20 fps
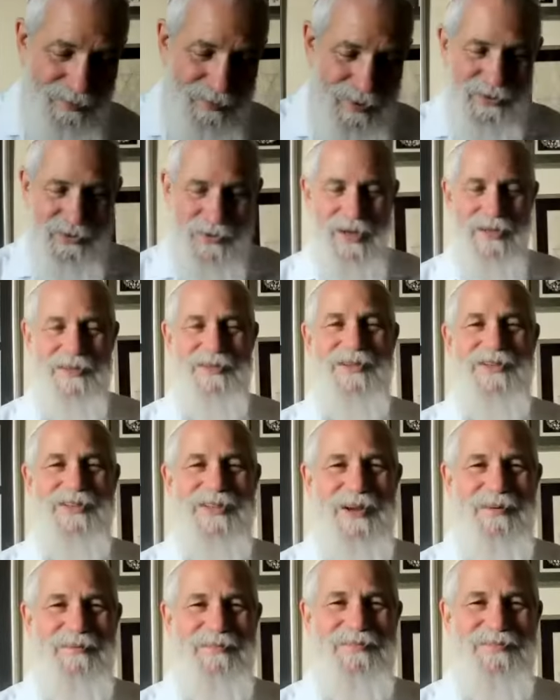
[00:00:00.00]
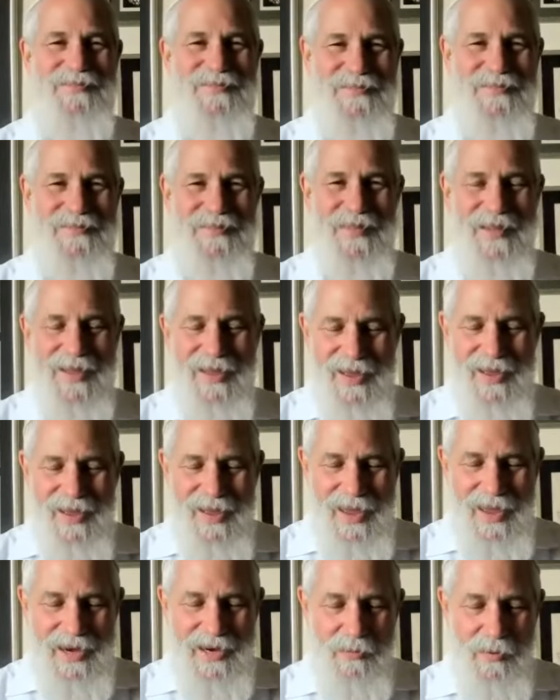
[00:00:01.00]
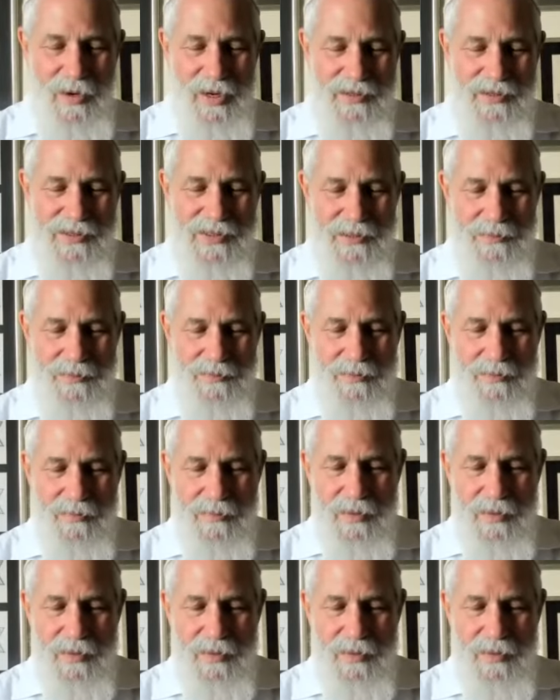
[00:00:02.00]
Bezrat Hashem. Anyways,